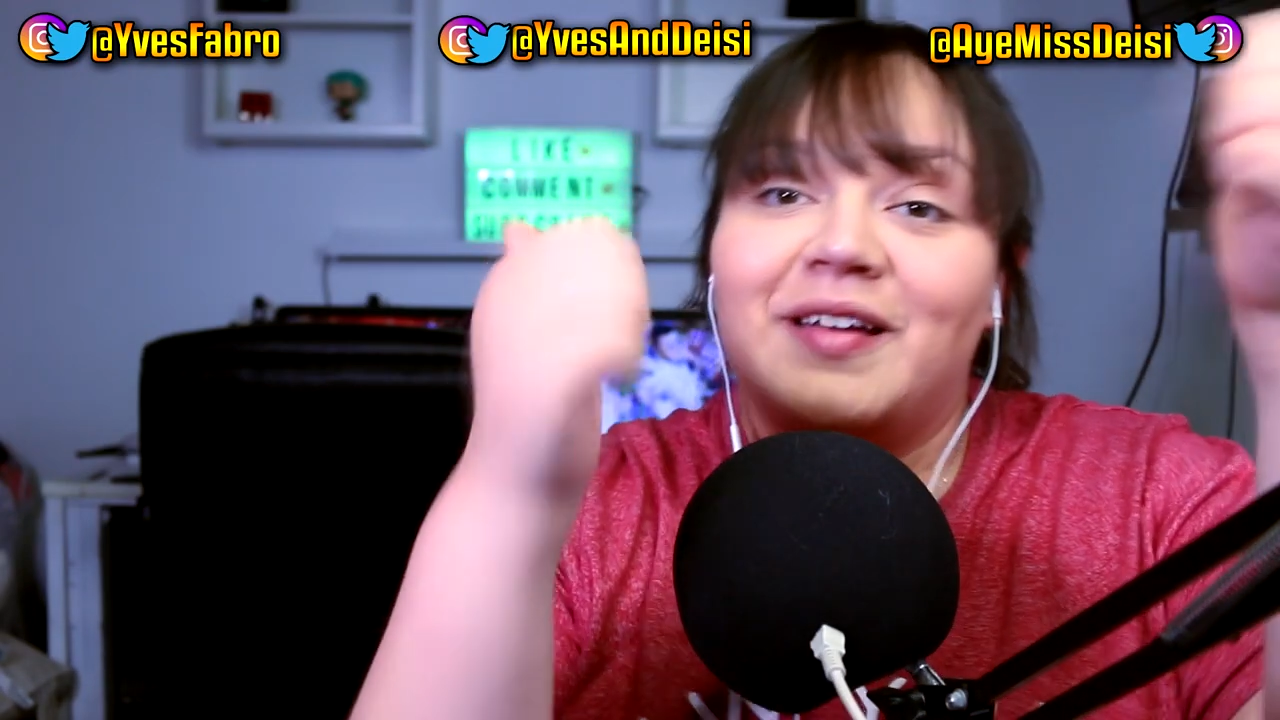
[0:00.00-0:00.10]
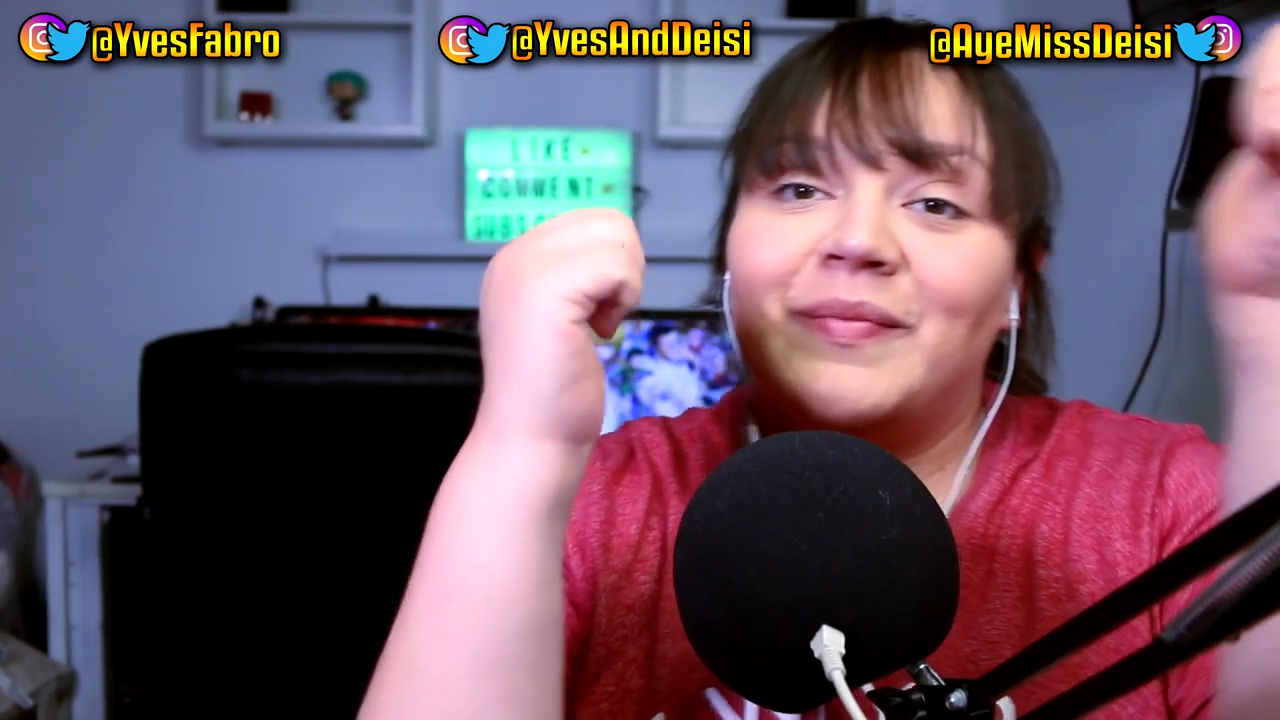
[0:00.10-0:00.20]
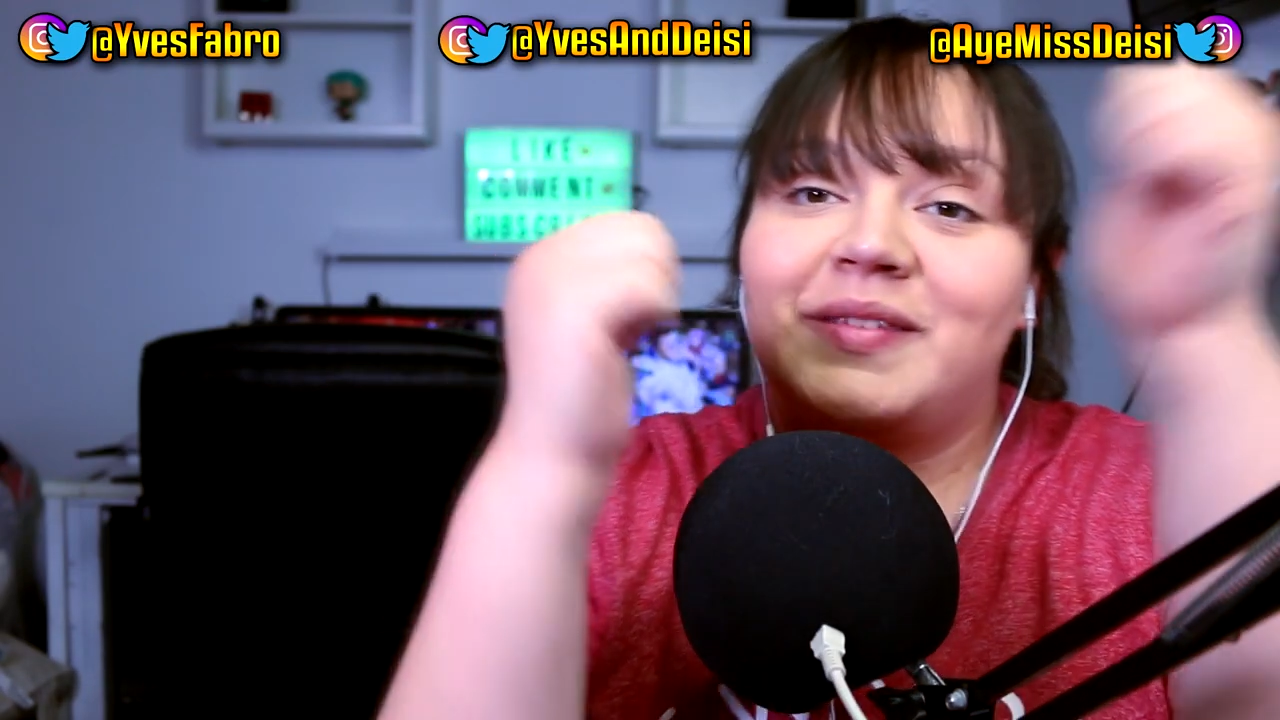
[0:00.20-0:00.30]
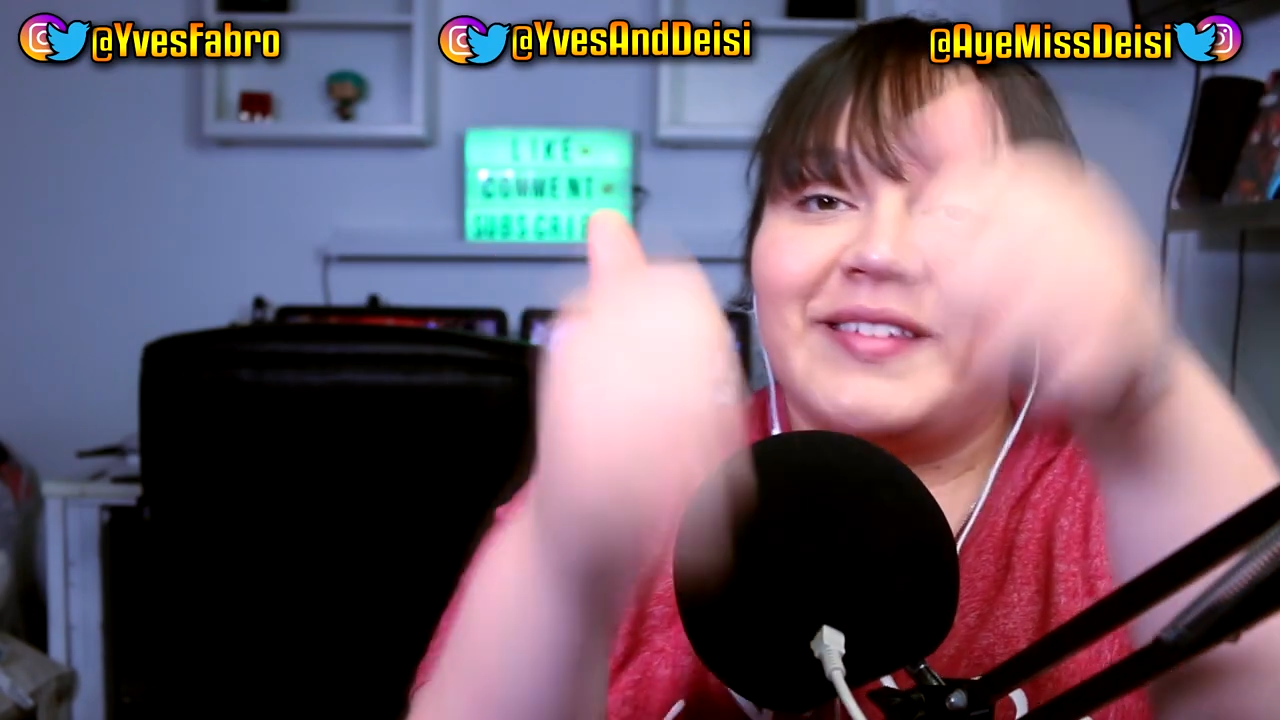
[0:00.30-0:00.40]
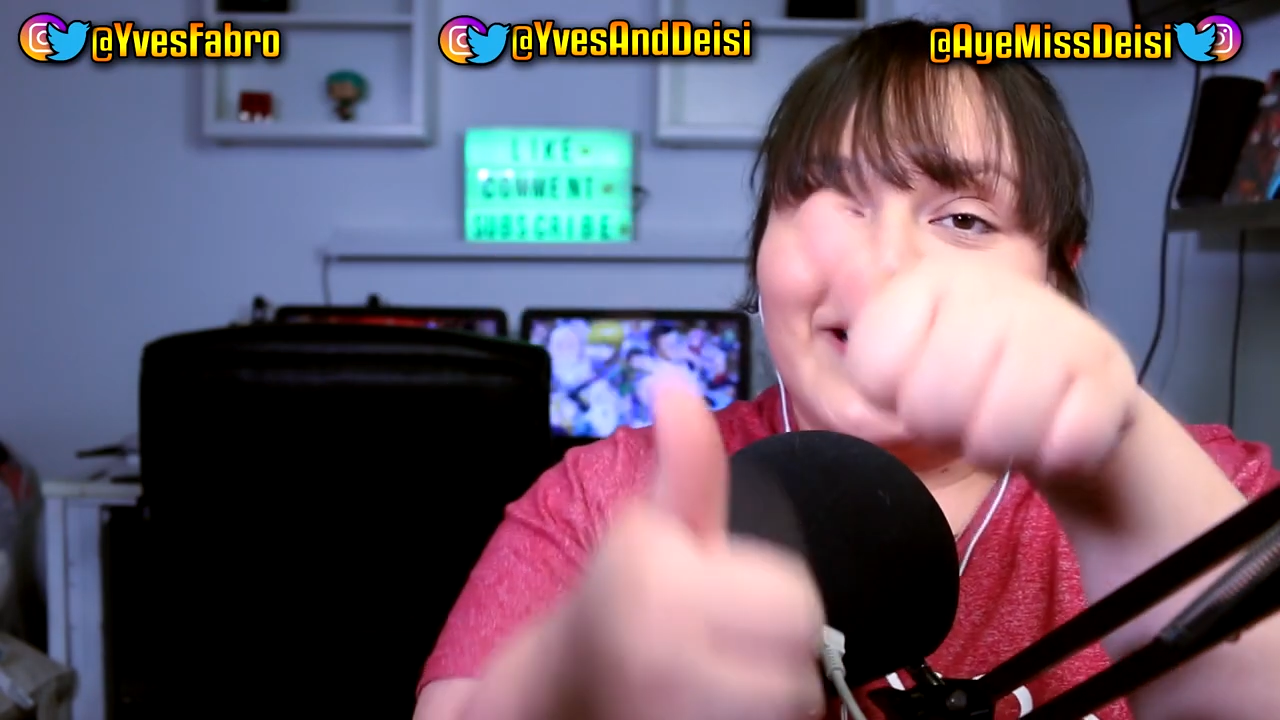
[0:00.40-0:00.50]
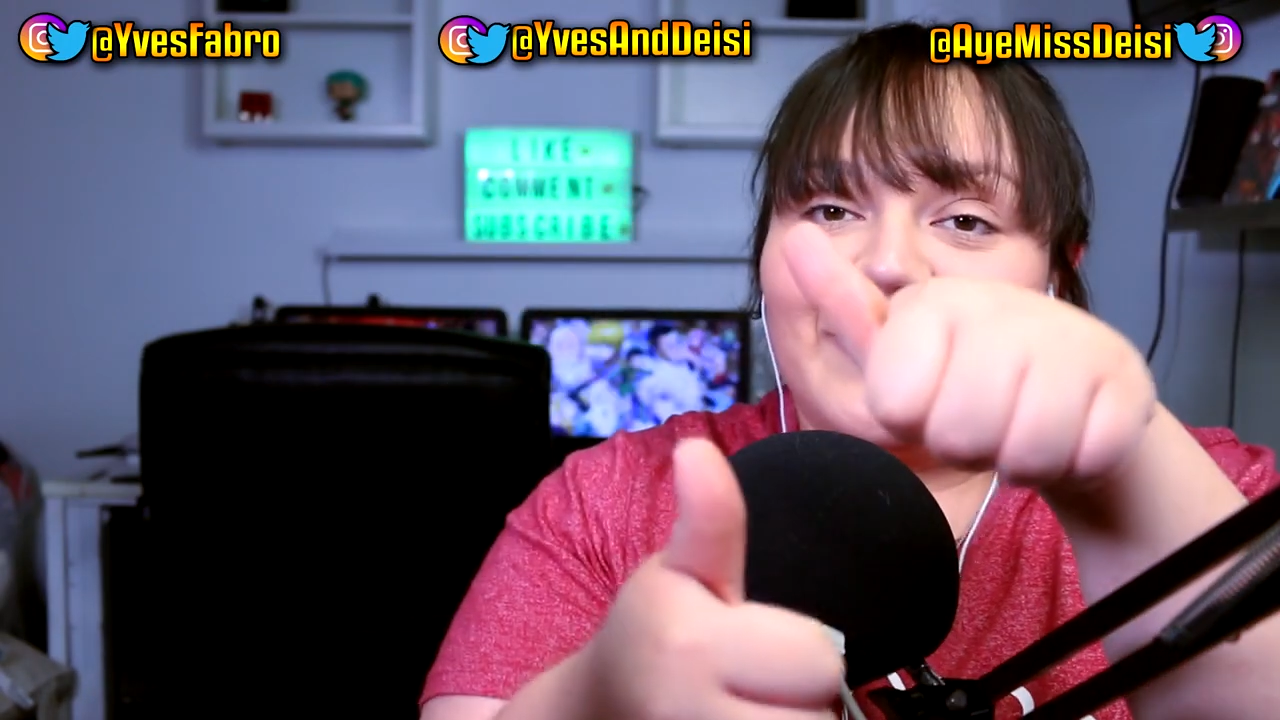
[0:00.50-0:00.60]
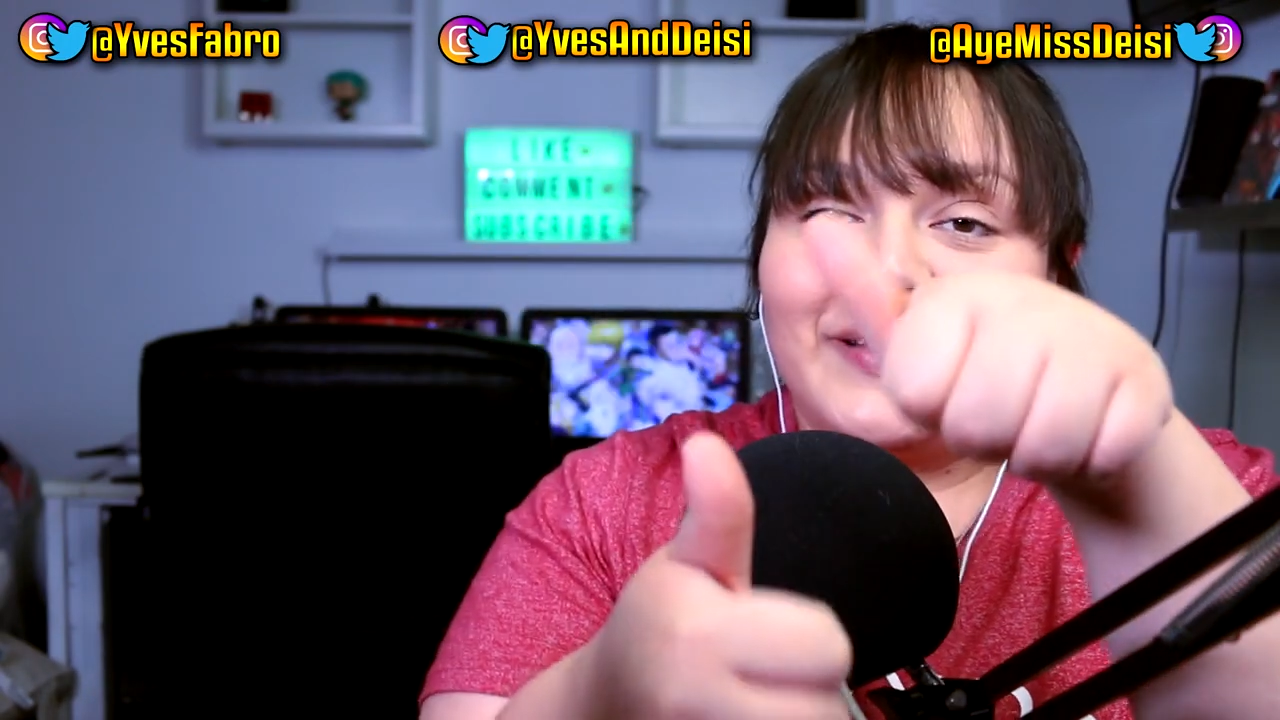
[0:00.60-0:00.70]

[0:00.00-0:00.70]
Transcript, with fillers: thumbs up